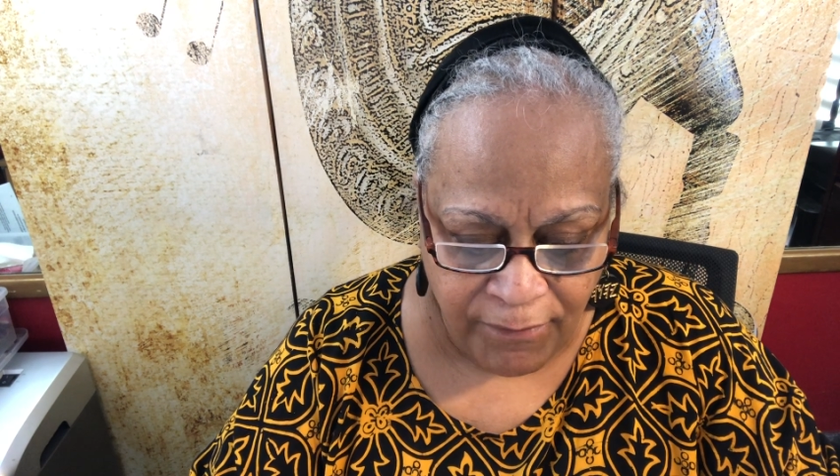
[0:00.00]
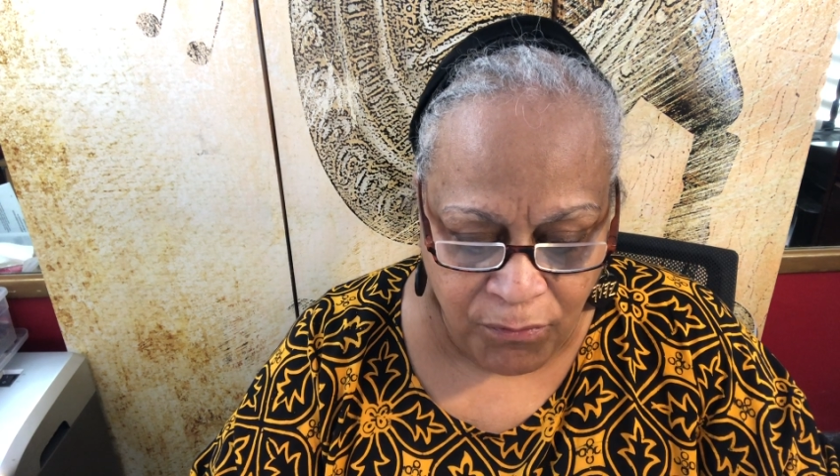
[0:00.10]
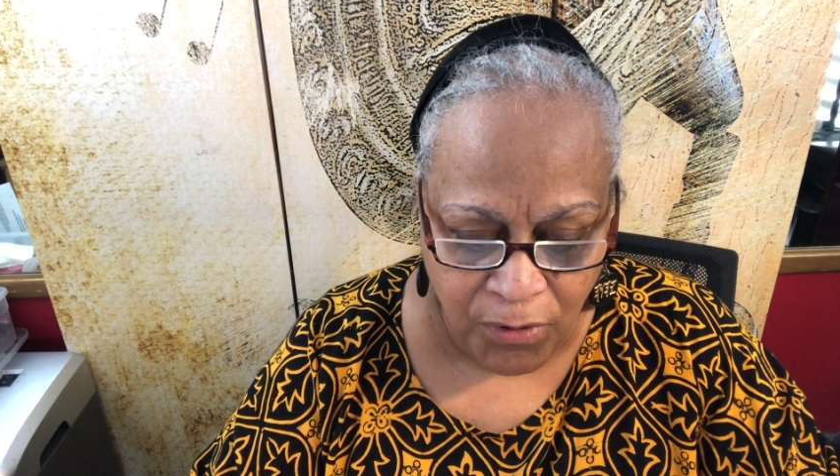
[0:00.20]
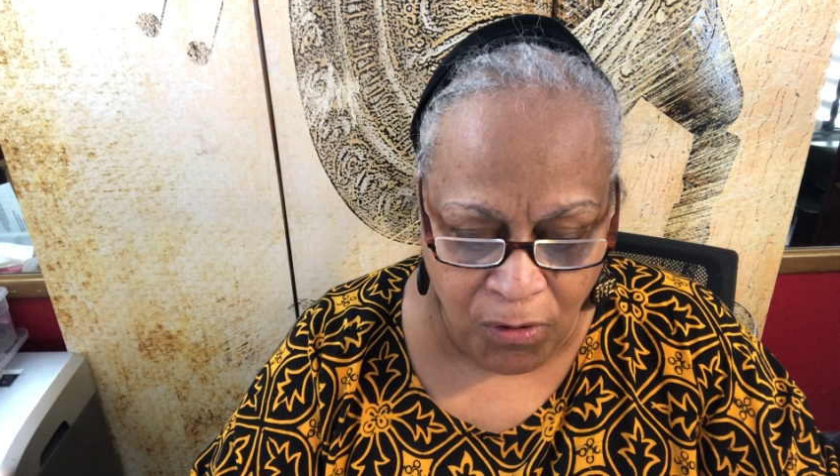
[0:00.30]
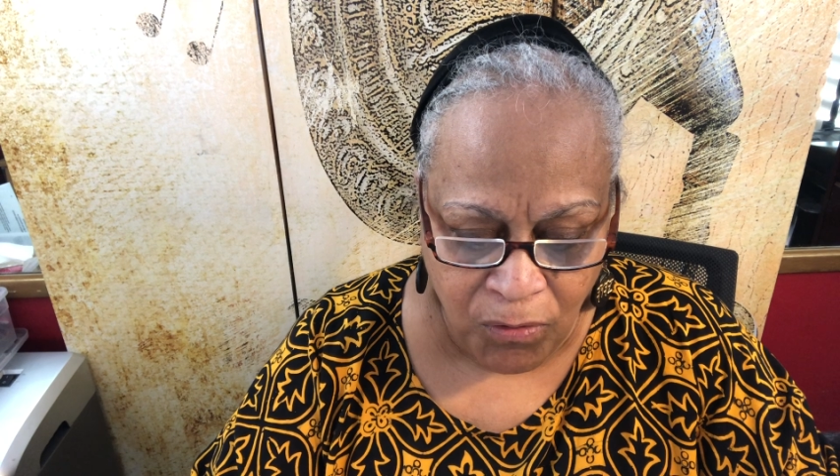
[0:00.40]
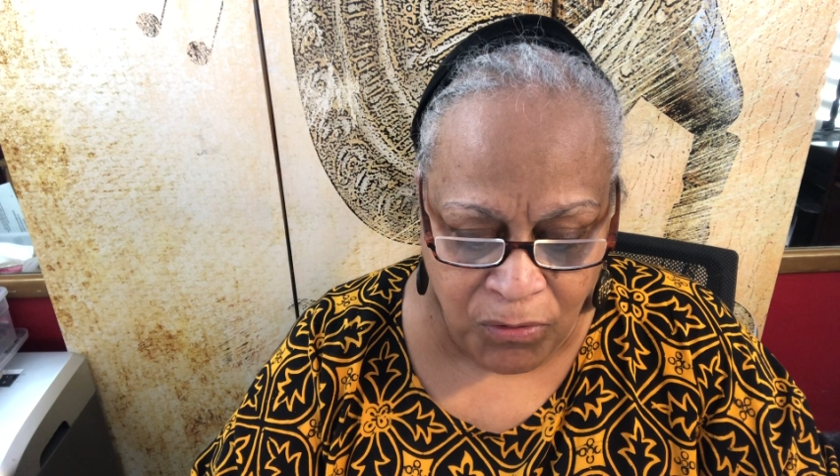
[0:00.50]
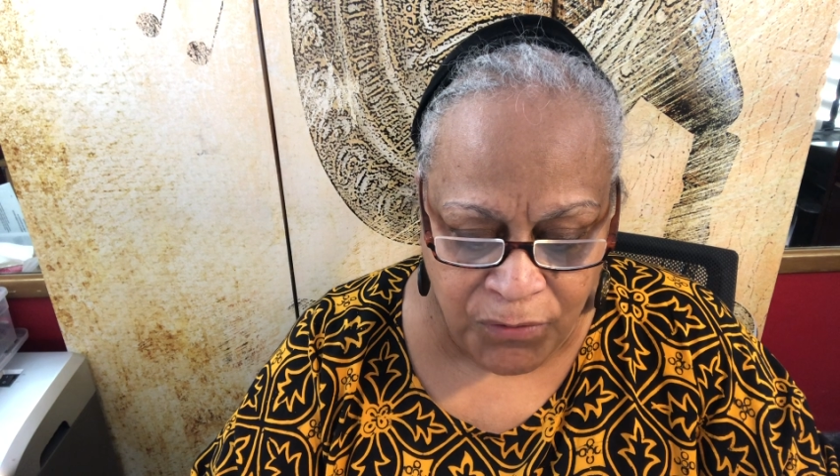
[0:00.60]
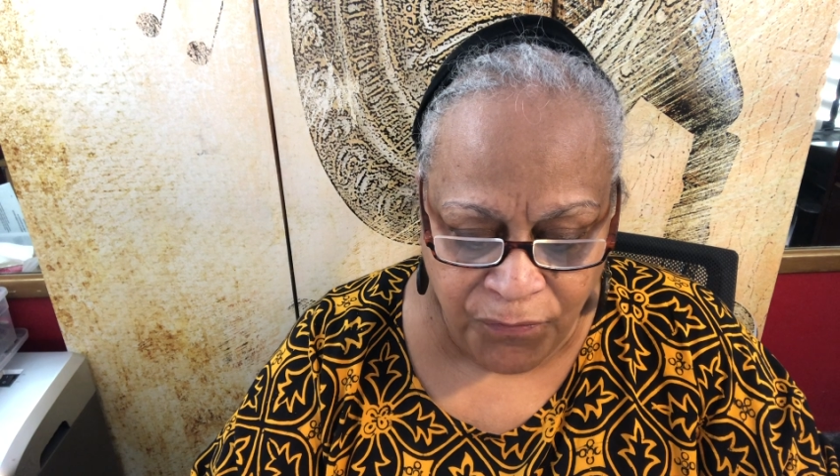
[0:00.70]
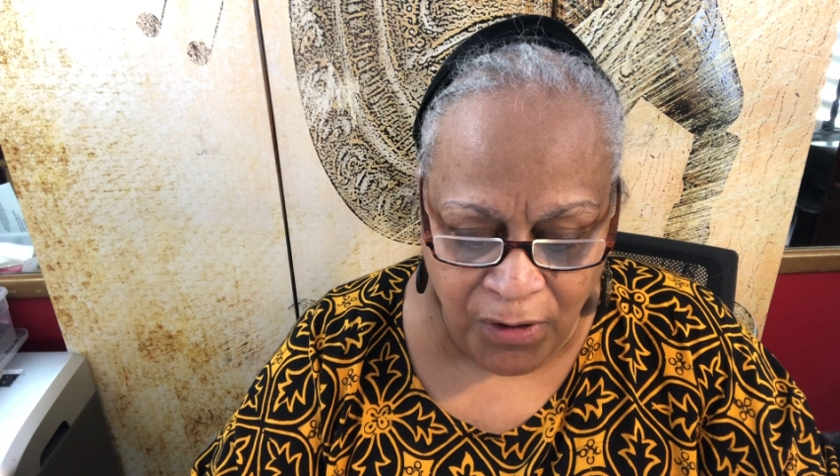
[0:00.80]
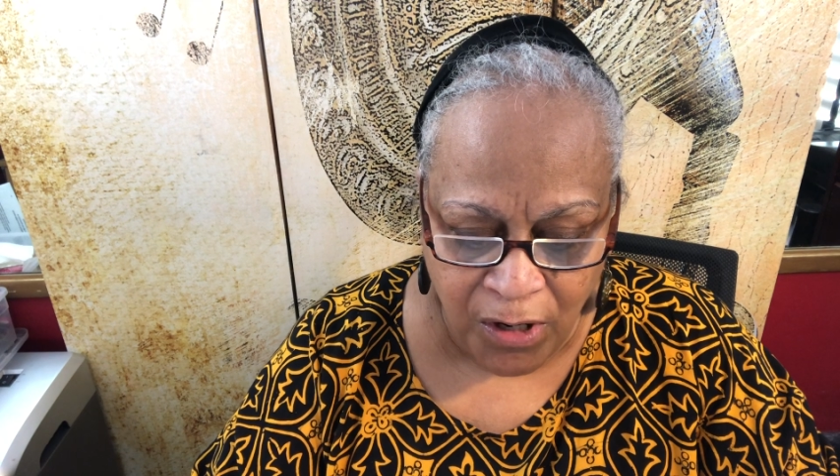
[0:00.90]
arose
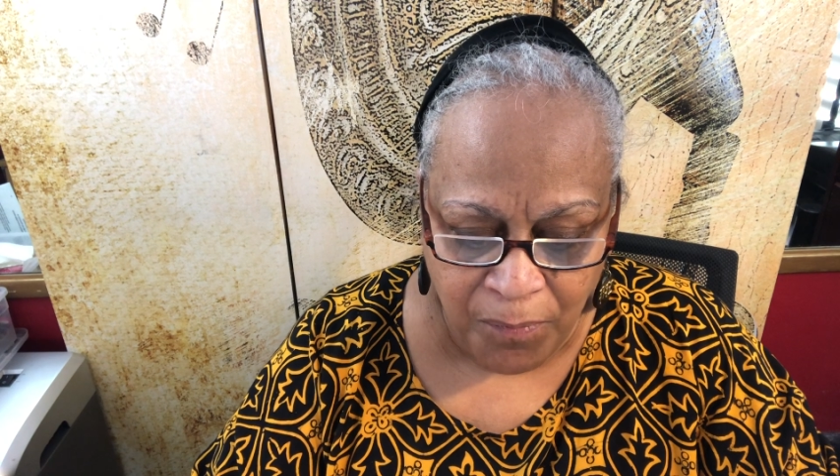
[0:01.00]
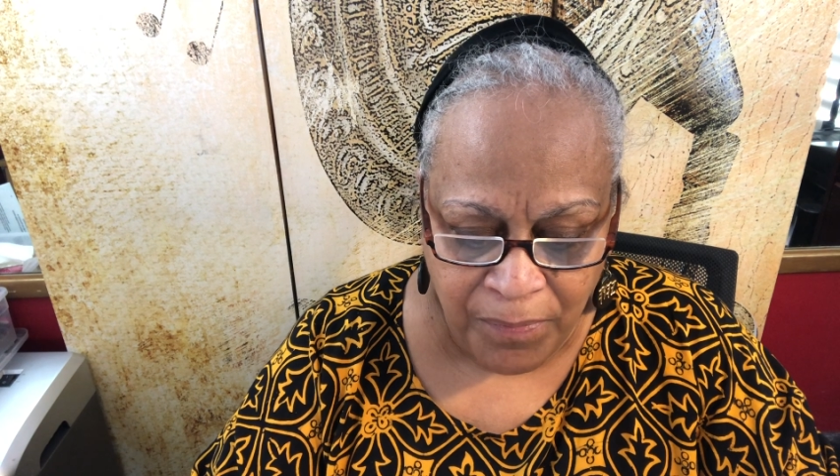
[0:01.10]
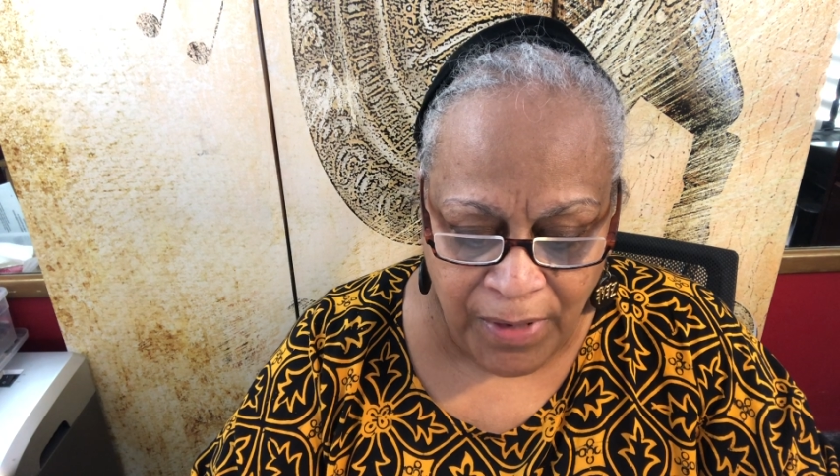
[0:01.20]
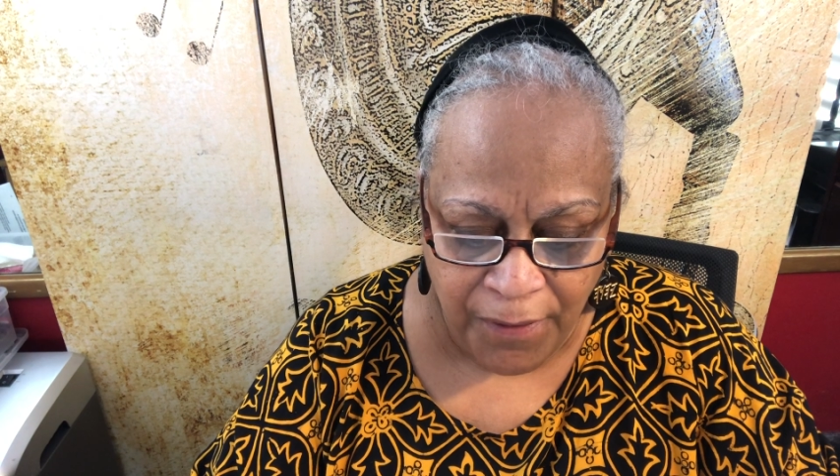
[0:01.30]
from